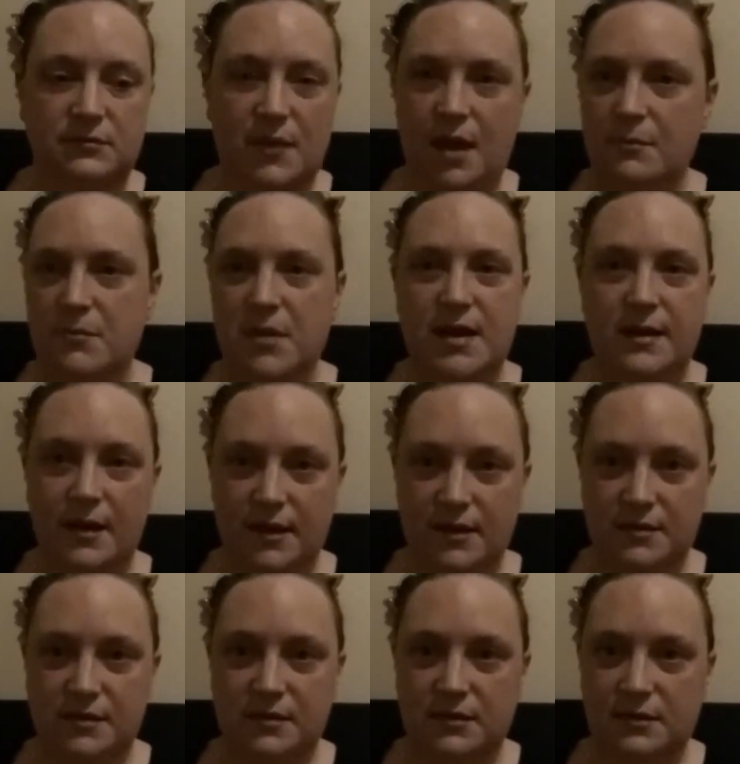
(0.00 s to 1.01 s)
at
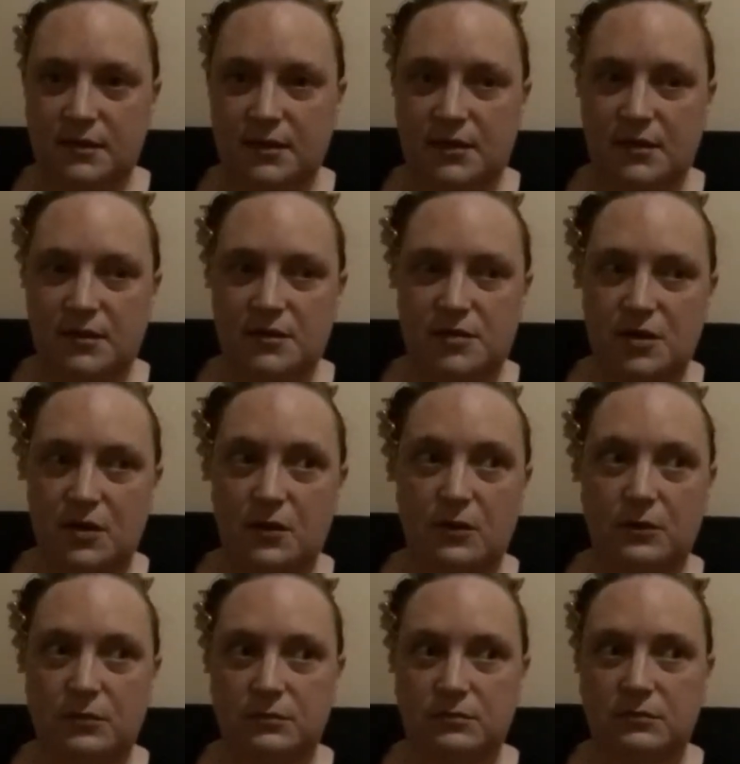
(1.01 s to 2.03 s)
midnight.
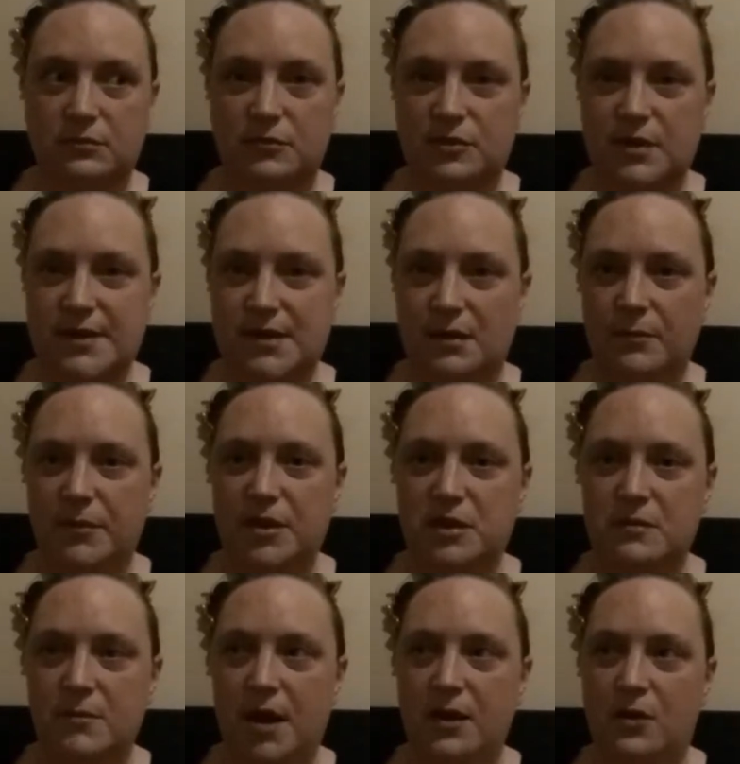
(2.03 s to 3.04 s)
So it's something
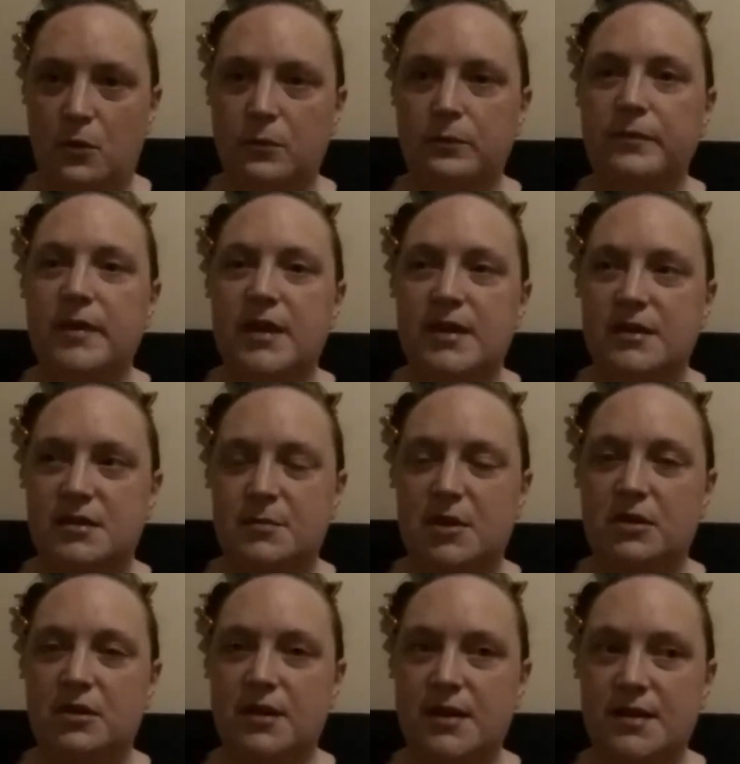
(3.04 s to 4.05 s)
you might only
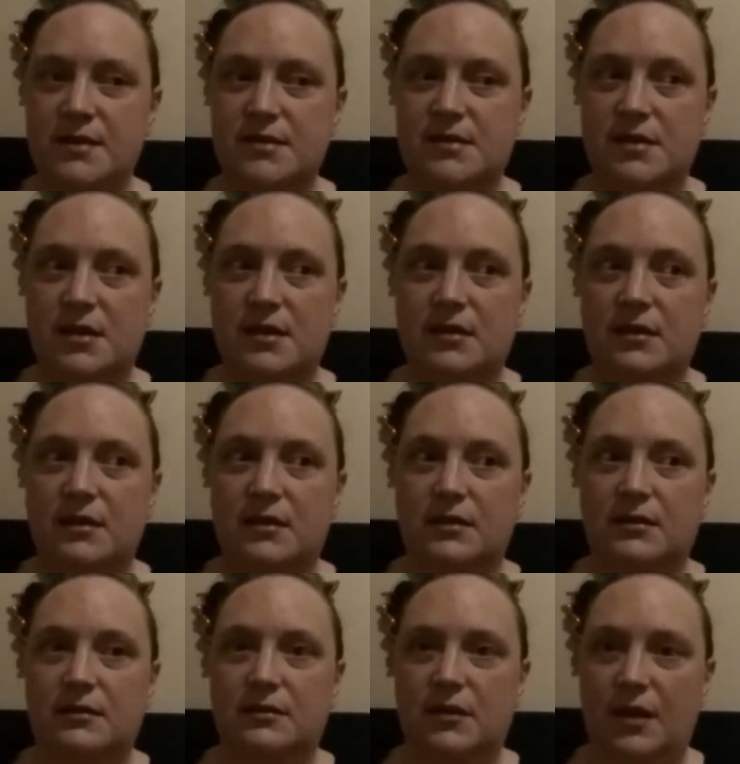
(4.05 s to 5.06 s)
experience
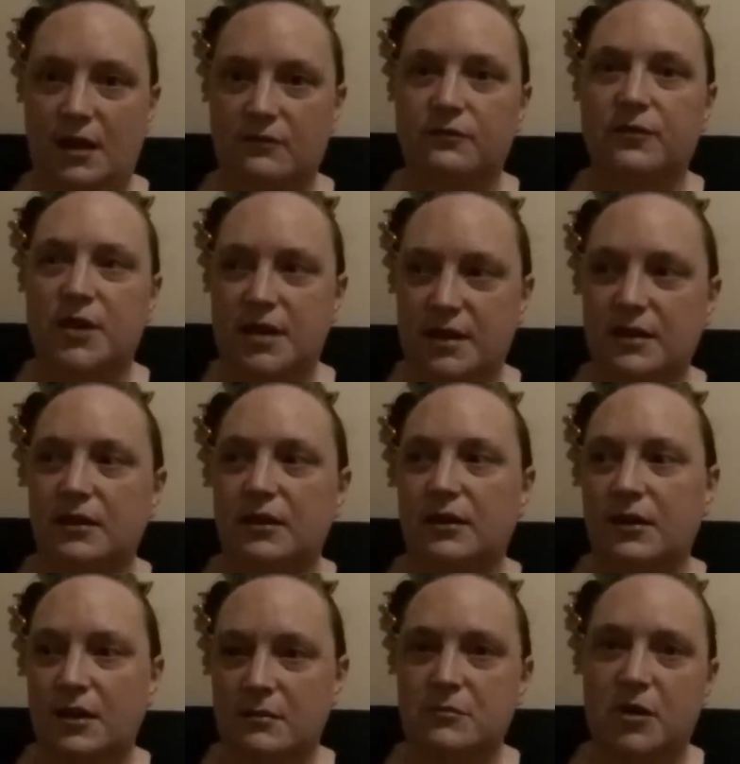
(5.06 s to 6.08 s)
every
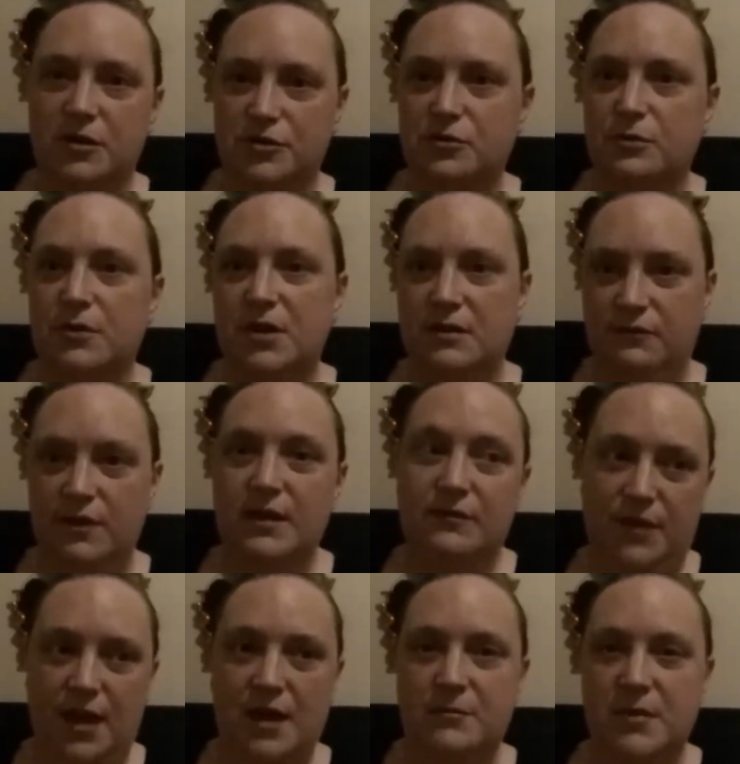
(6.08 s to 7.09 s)
year on March
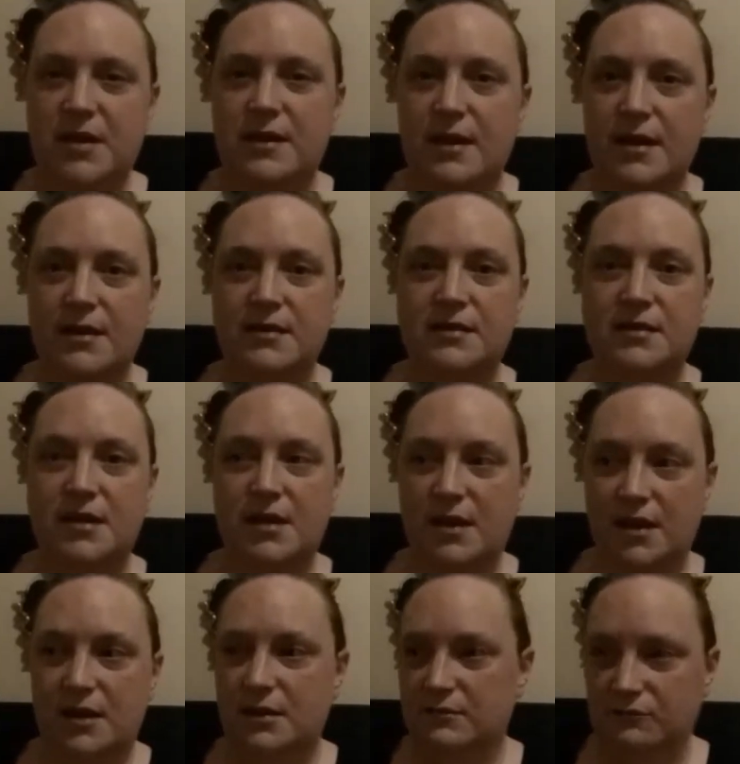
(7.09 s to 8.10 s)
25th at midnight,
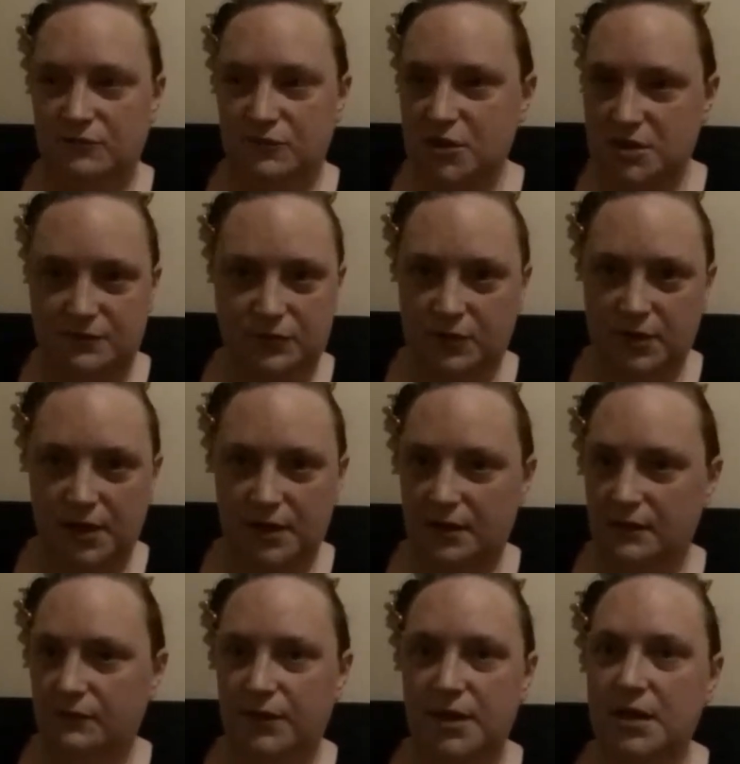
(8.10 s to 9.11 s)
and just for like
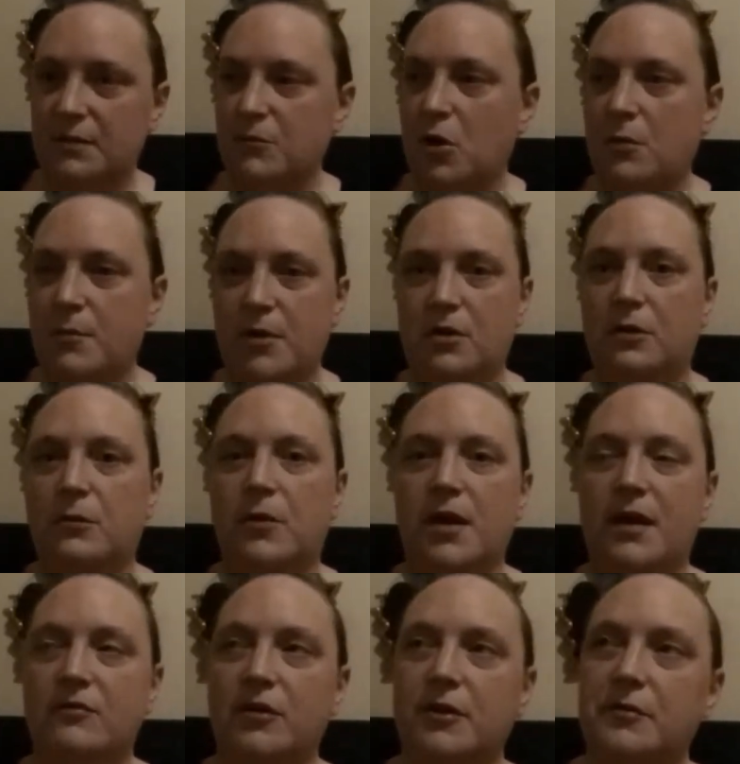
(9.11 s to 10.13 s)
a fleeting moment or
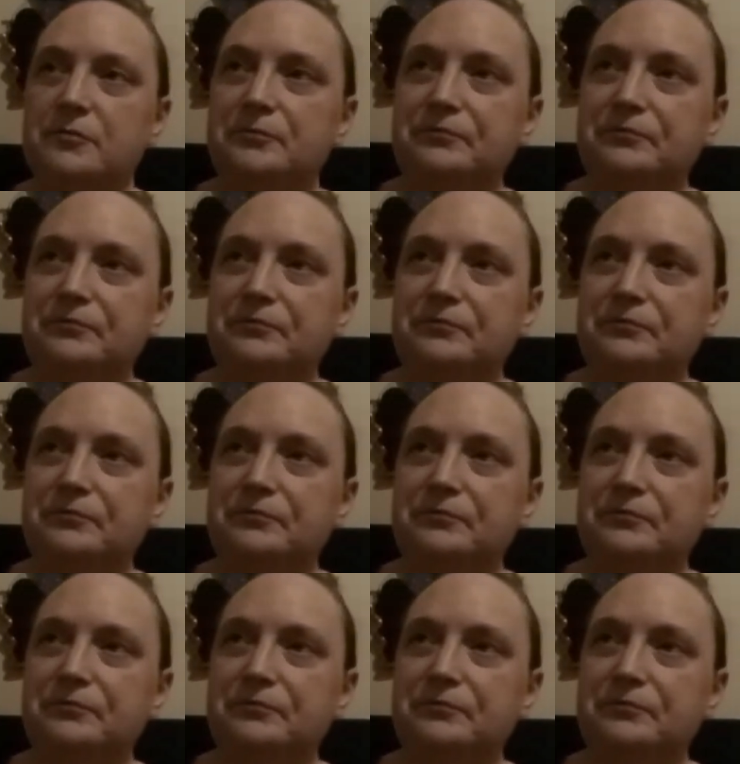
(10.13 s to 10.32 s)
whatever.